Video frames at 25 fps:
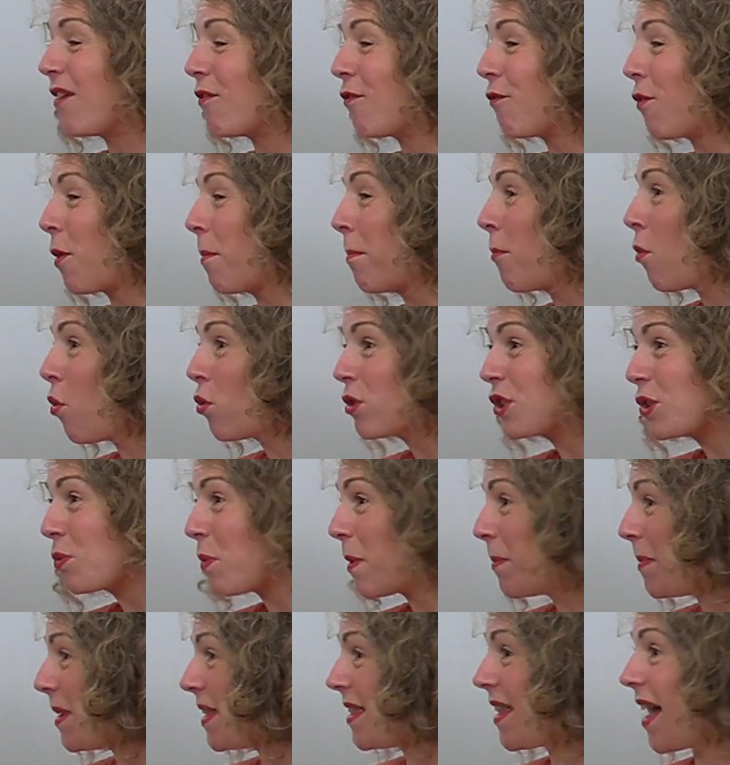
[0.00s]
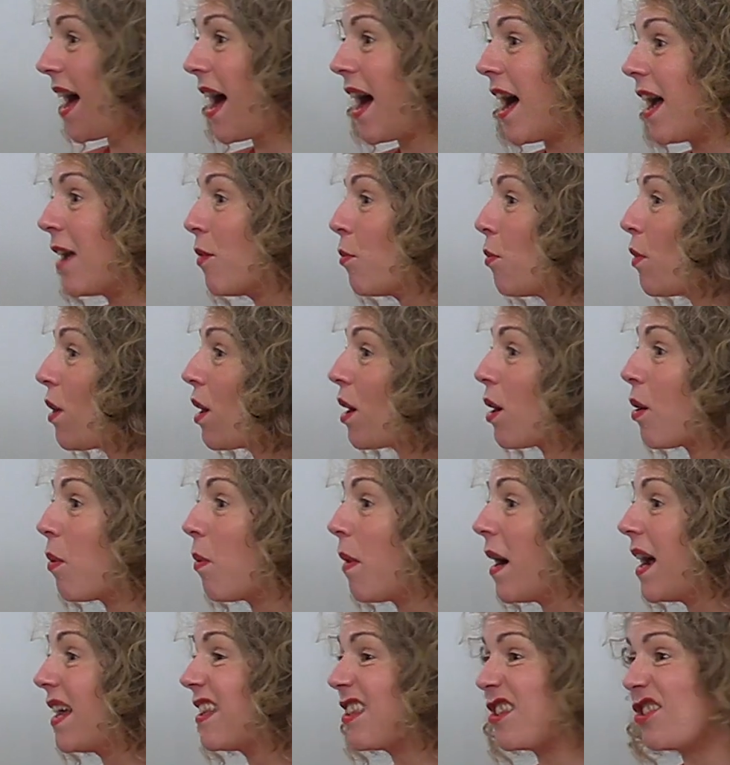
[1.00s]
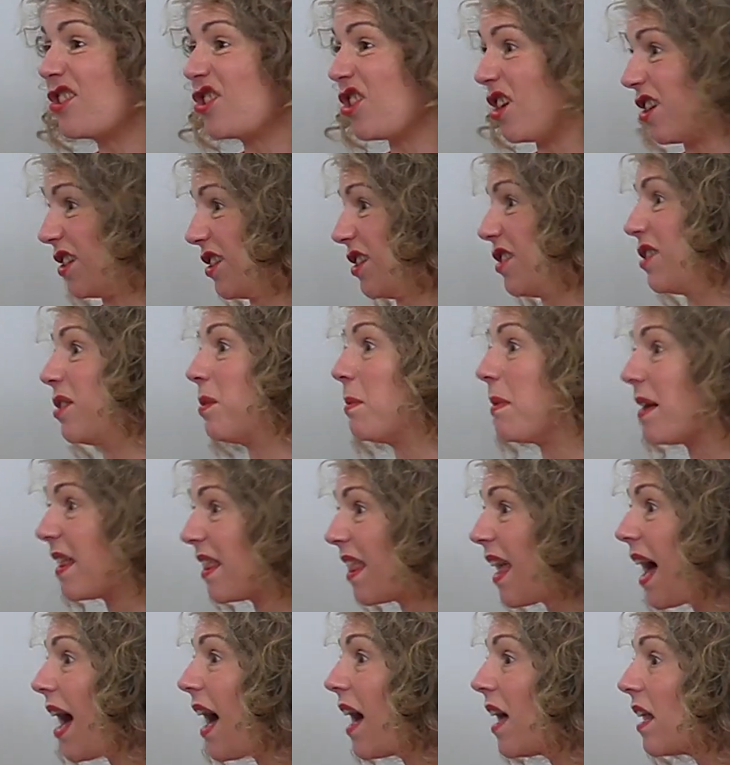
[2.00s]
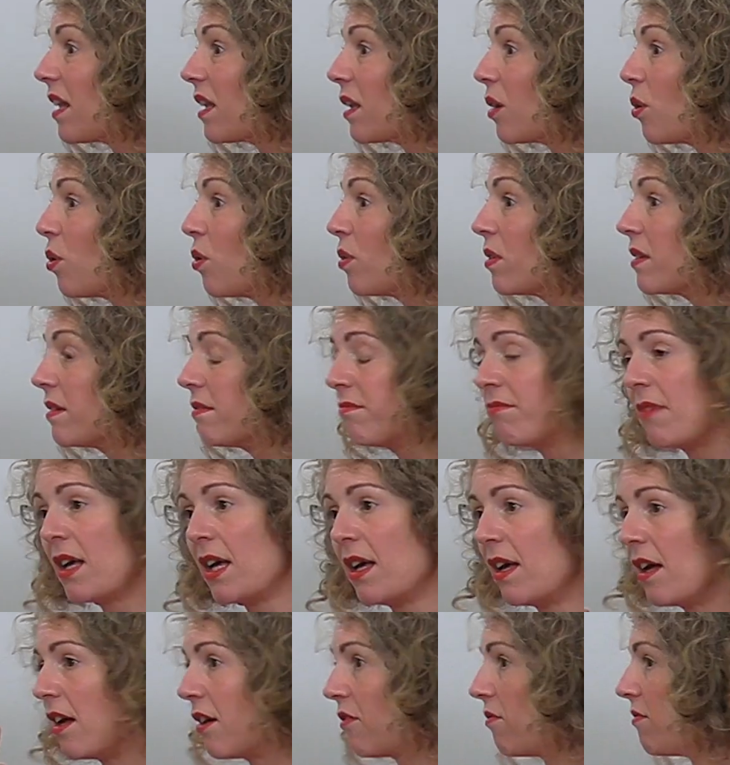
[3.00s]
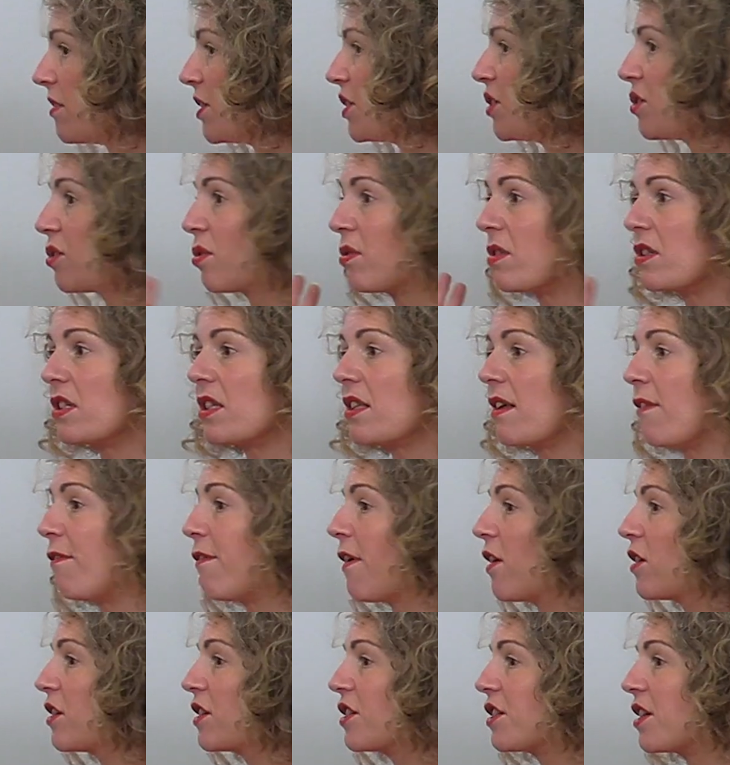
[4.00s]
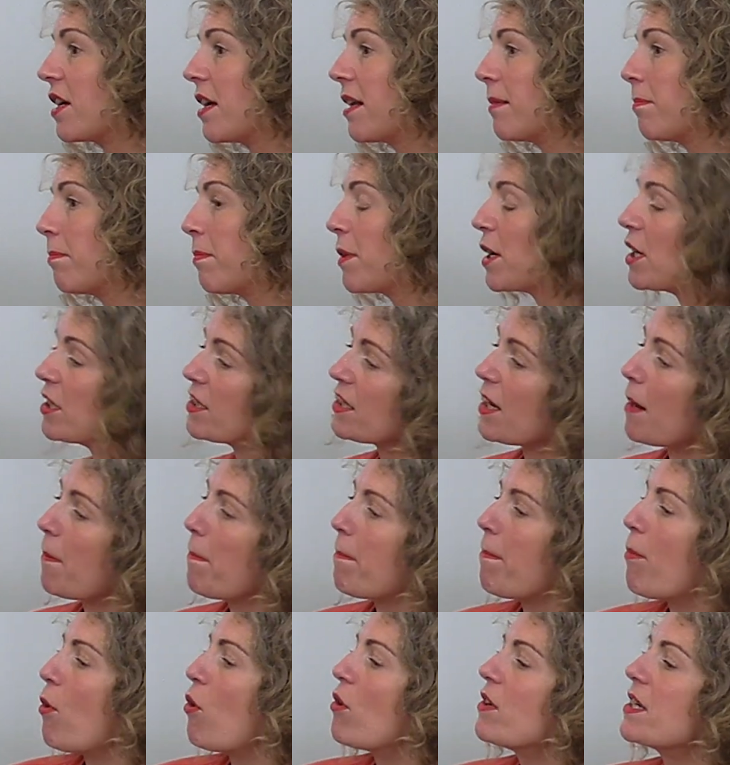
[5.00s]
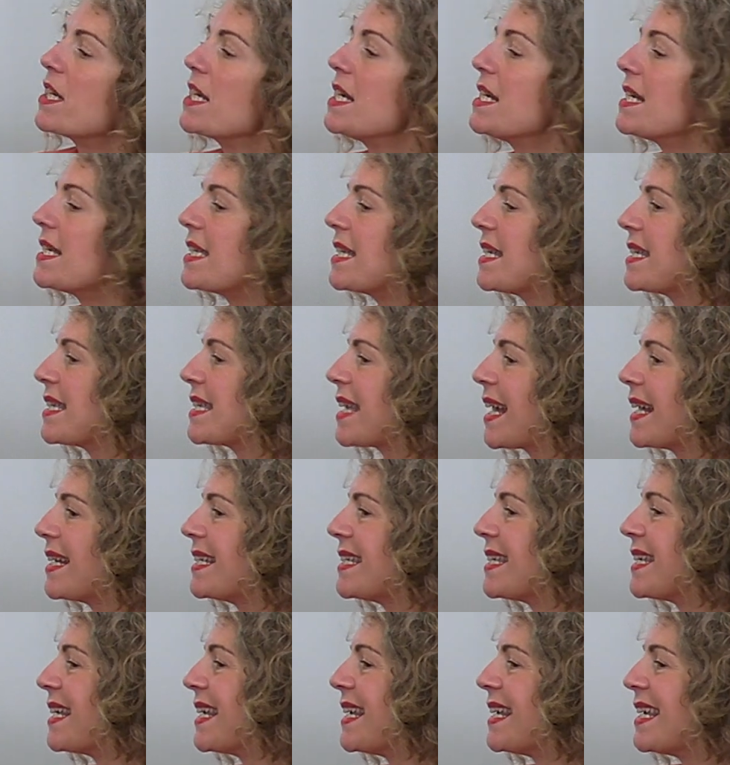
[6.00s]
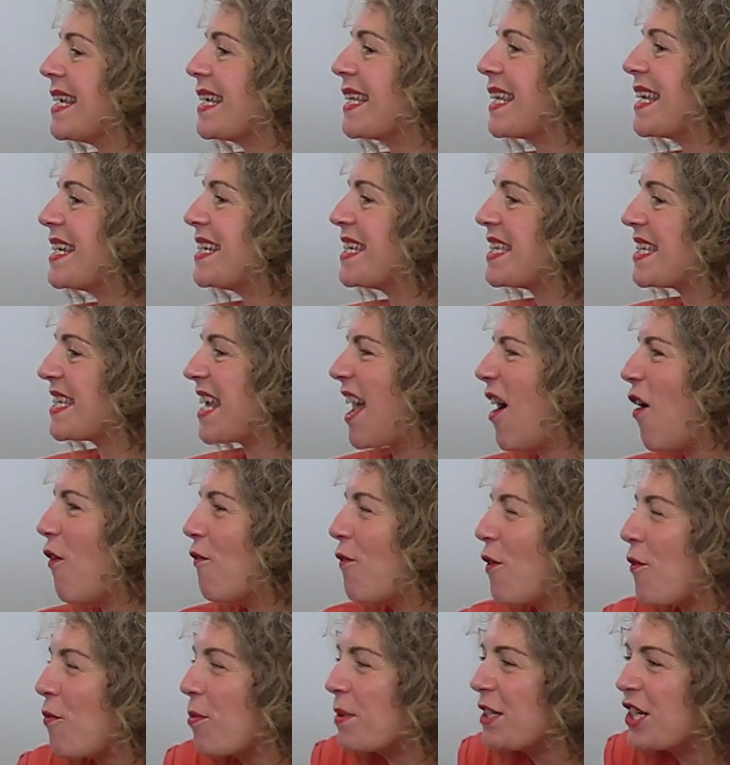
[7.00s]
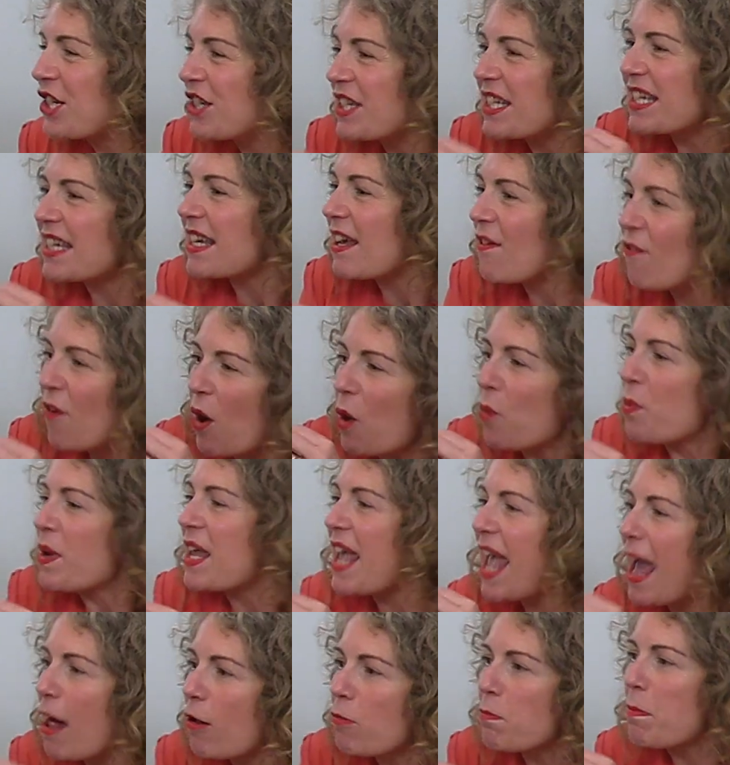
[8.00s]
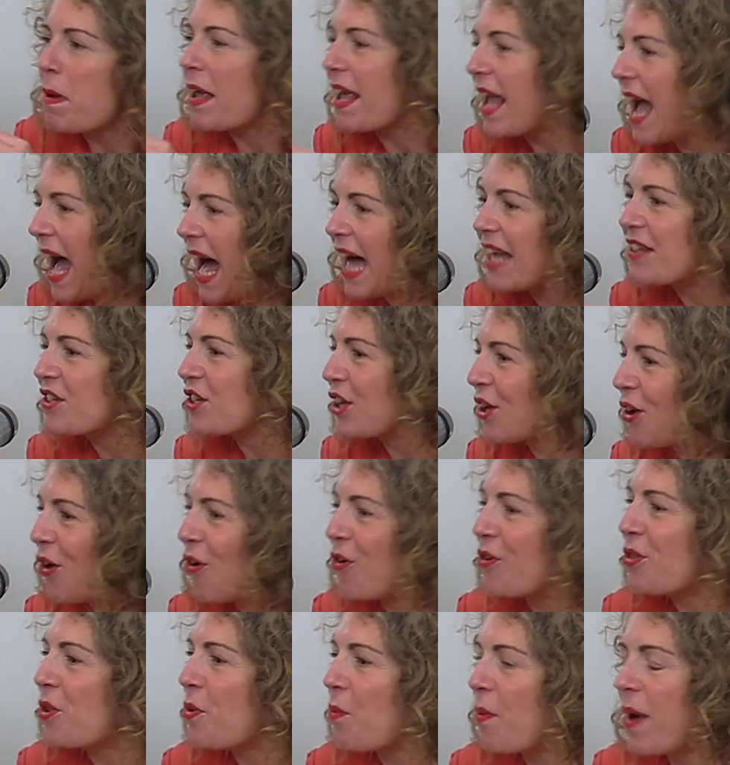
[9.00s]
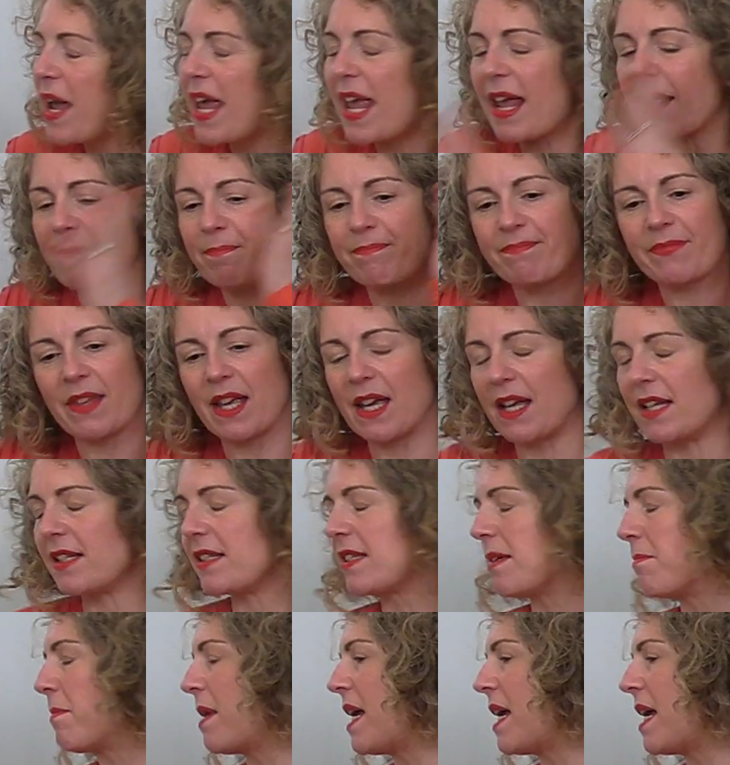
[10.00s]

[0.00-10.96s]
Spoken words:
And for most women that I work with, just doing that alone restores the function, because our body is designed to heal itself. If we just give it a wee helping hand along the way, it's